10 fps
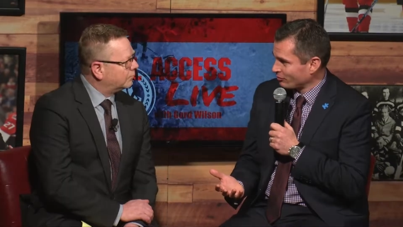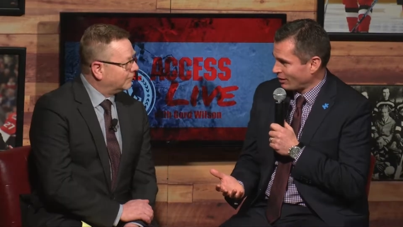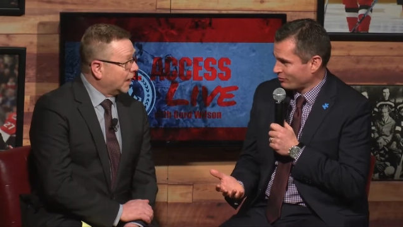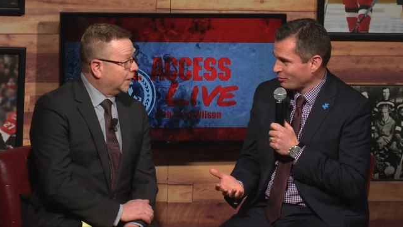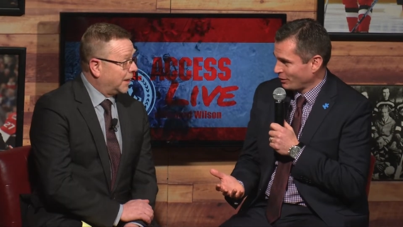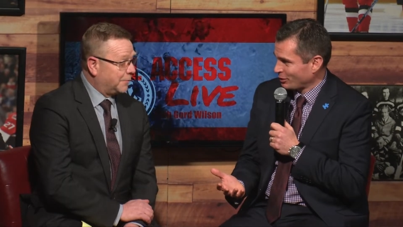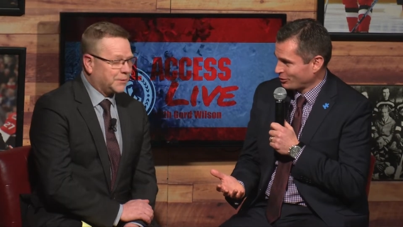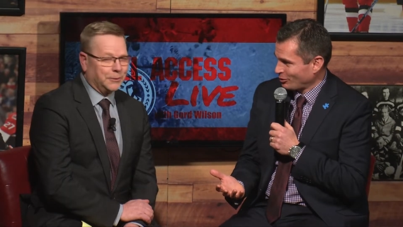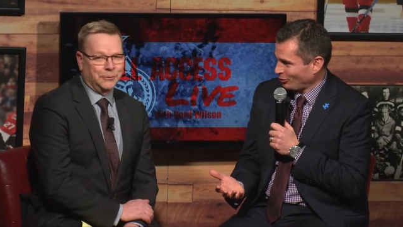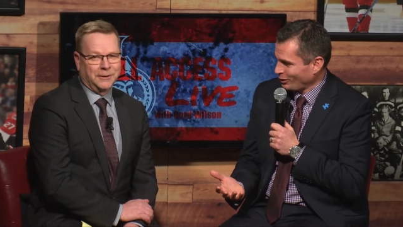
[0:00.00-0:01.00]
Speaker 1: to have yeah, too many
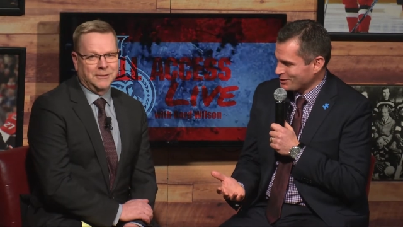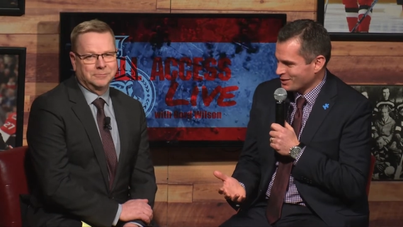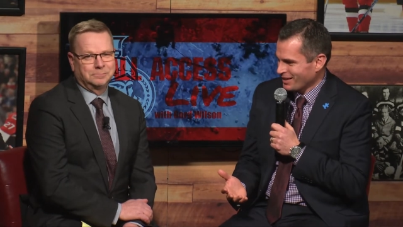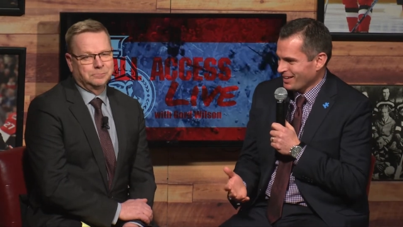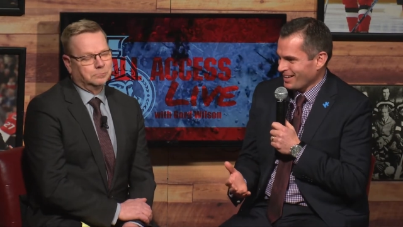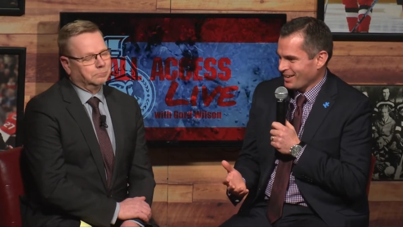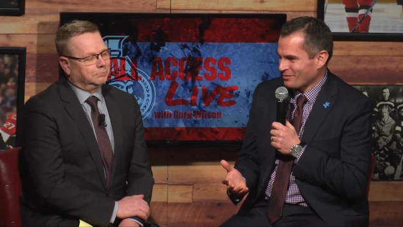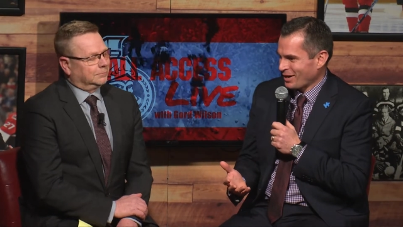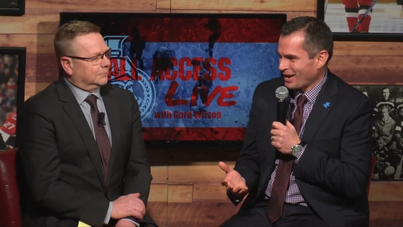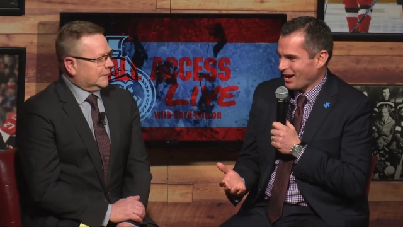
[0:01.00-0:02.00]
absolutely. good goalies.
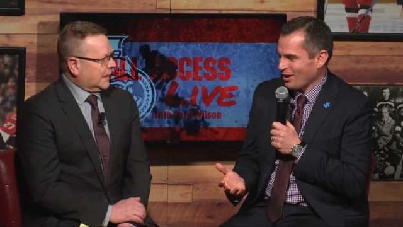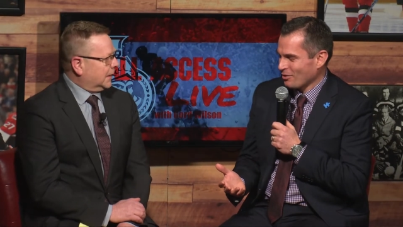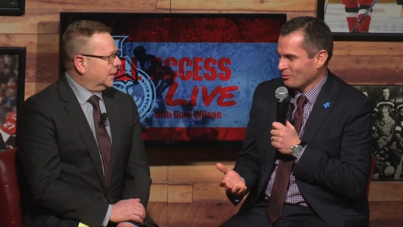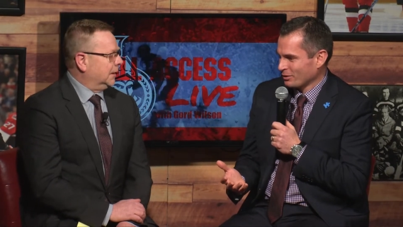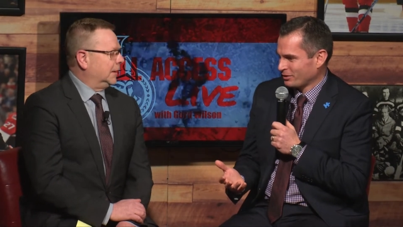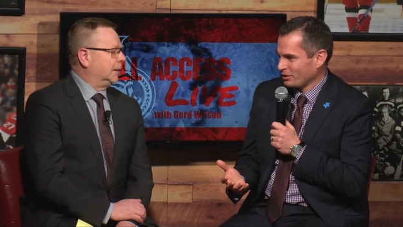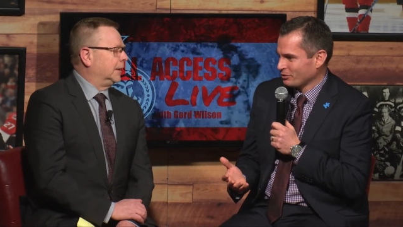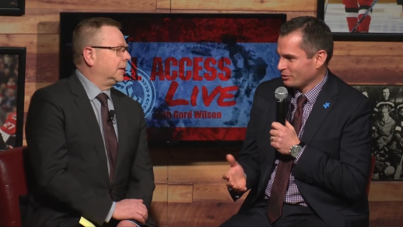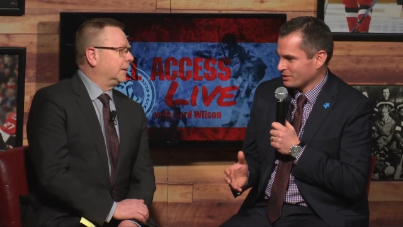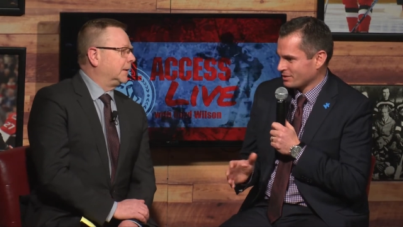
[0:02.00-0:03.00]
And right now, what they're
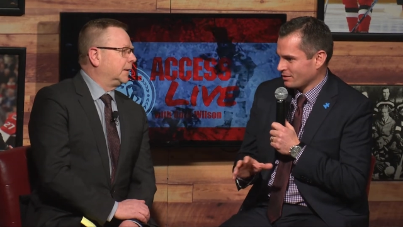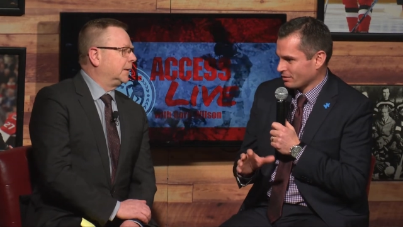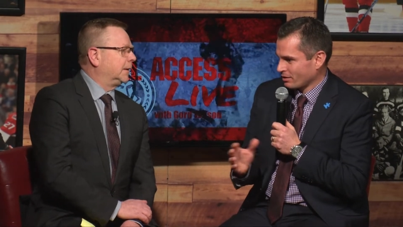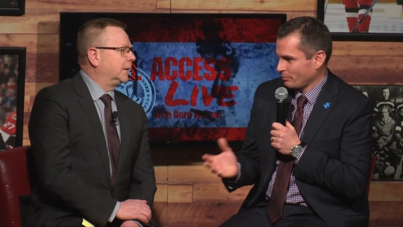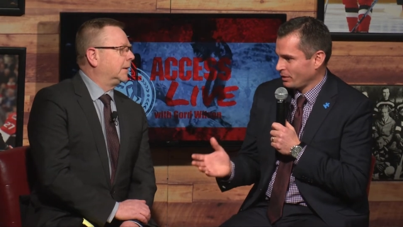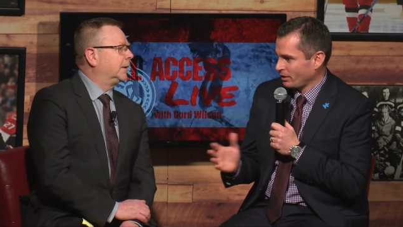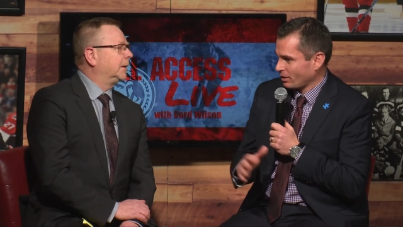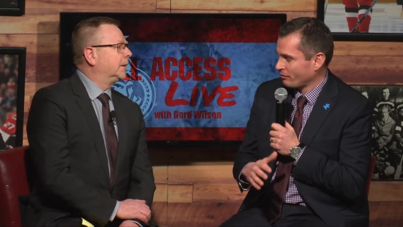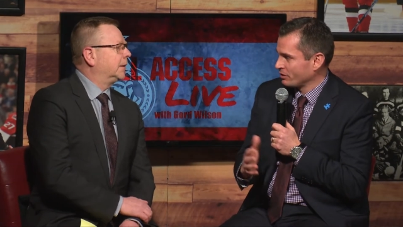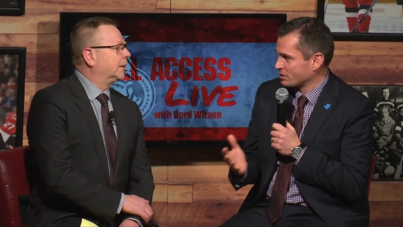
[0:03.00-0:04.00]
doing is they're
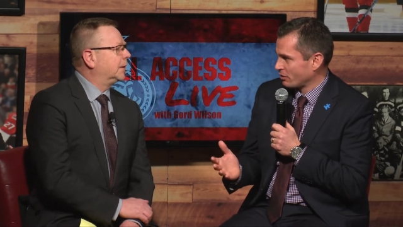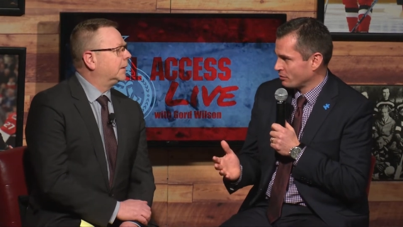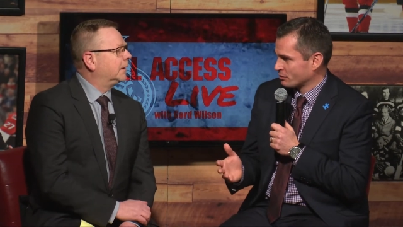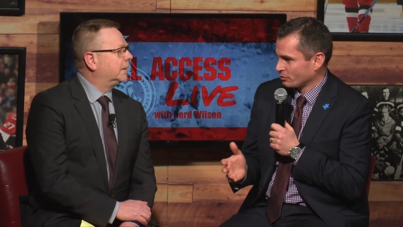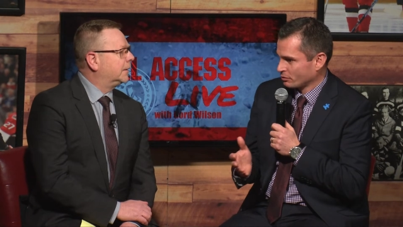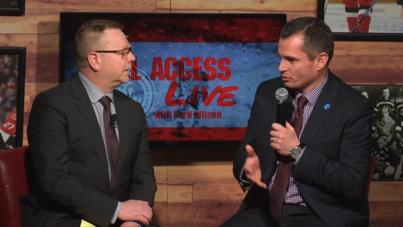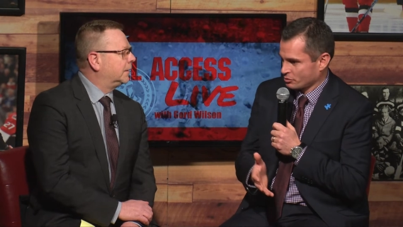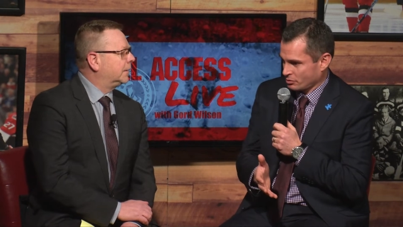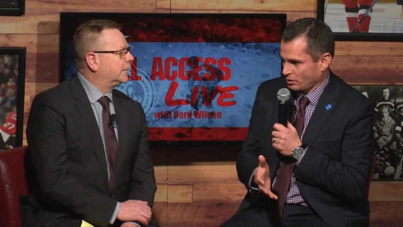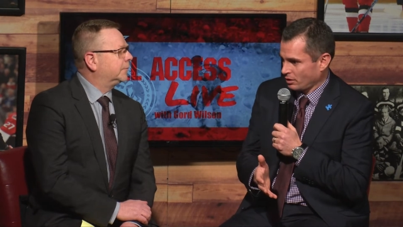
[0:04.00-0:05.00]
competing off each other. So.
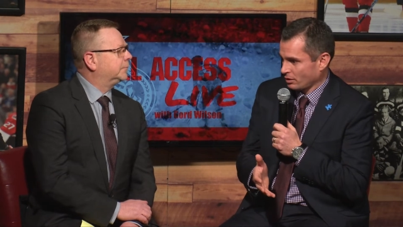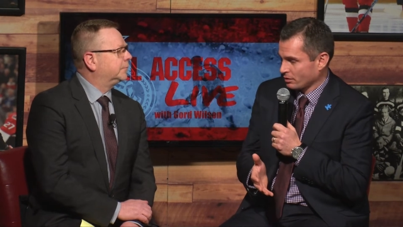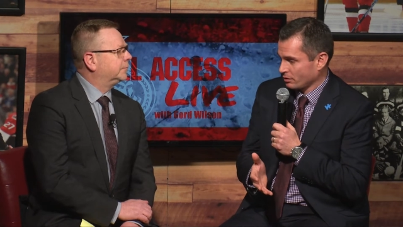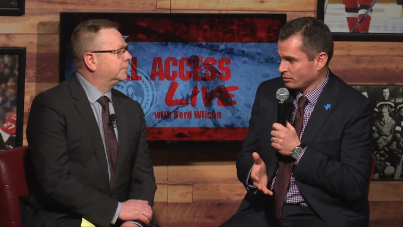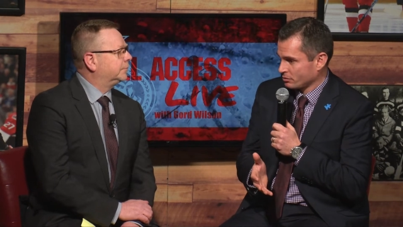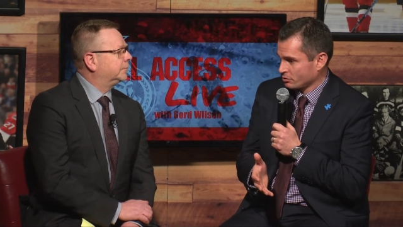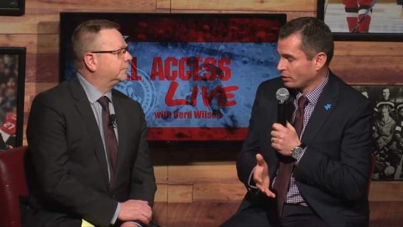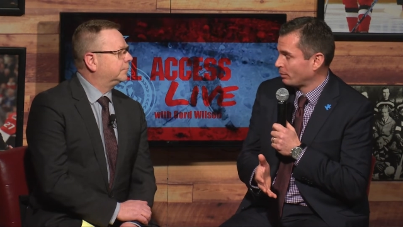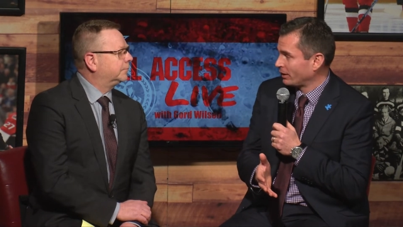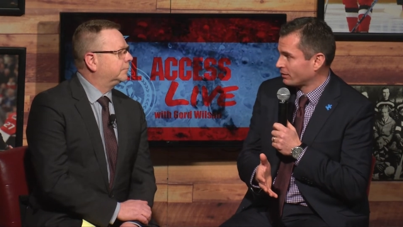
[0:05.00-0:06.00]
Uh,
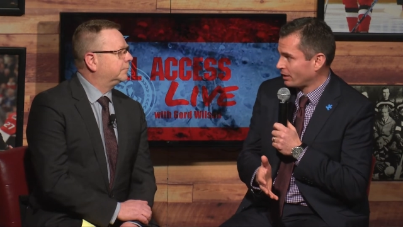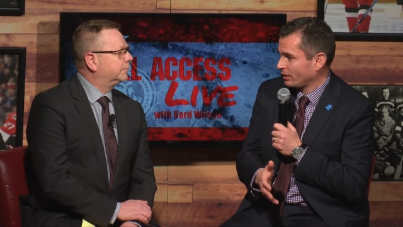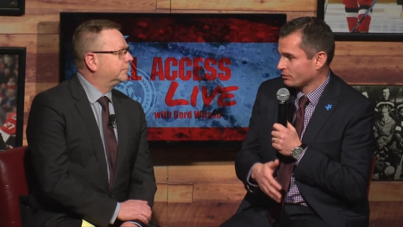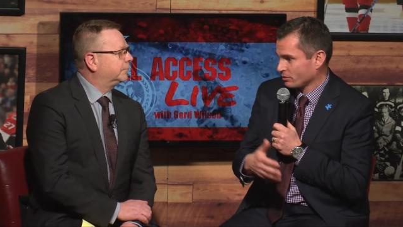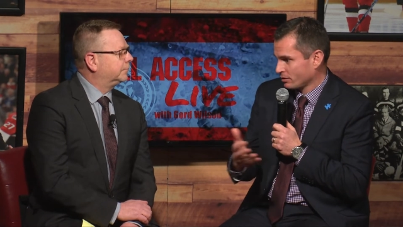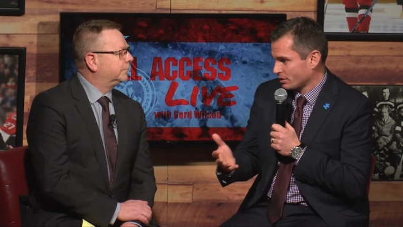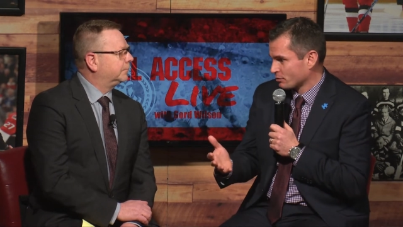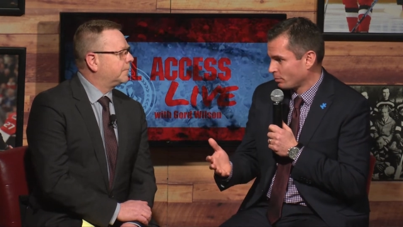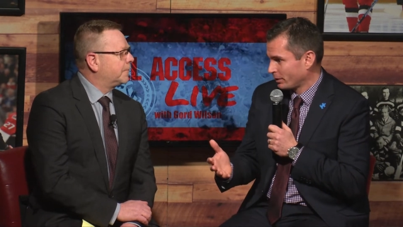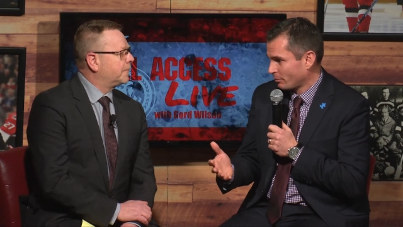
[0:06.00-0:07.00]
Joey played tonight,
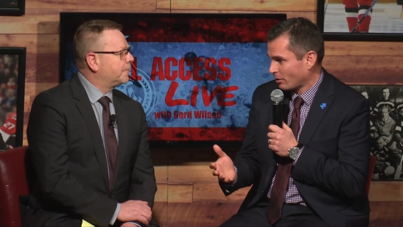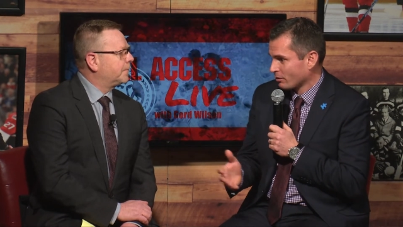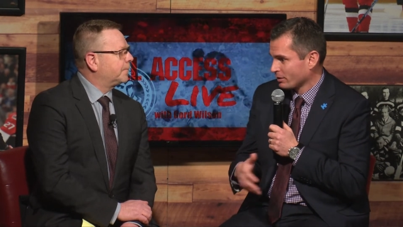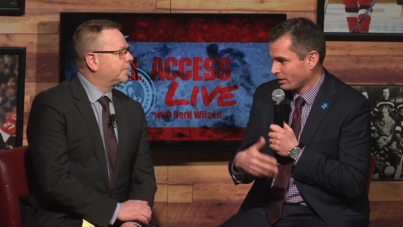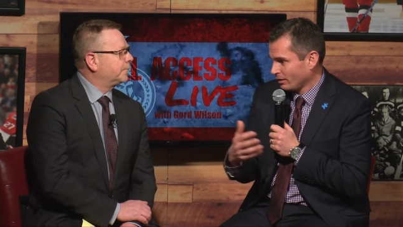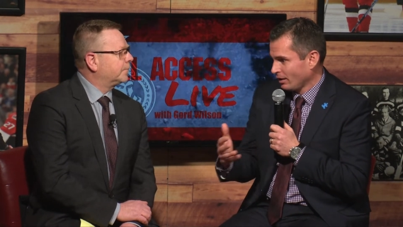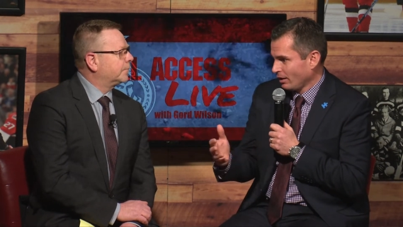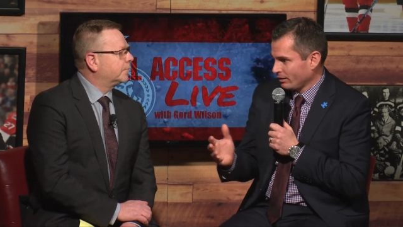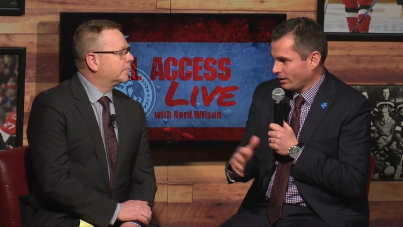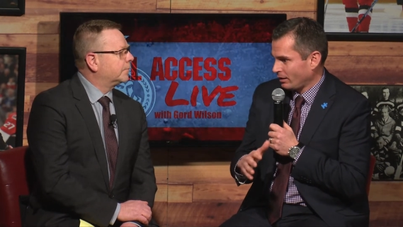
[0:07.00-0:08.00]
Gus will play tomorrow, and then
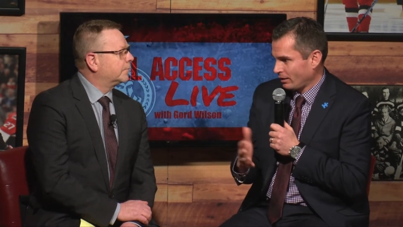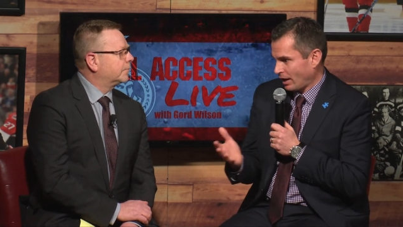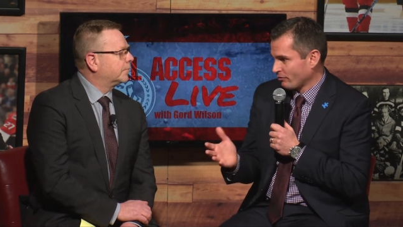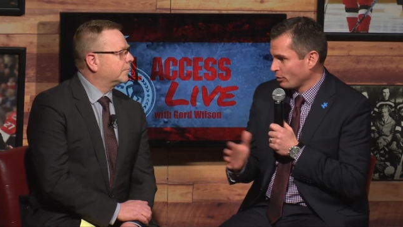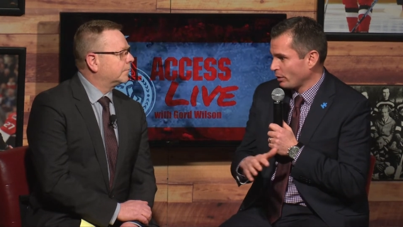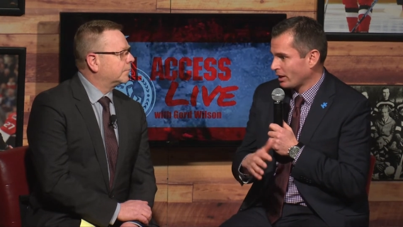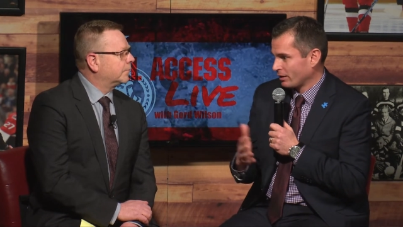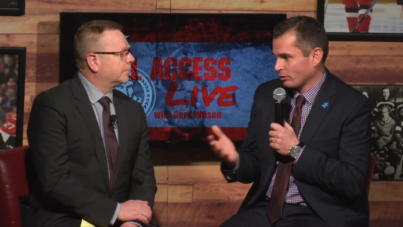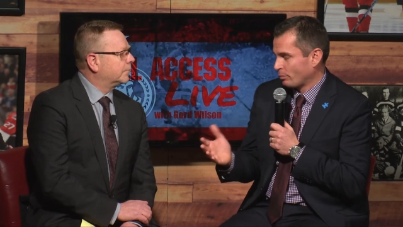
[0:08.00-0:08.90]
they every weekend they're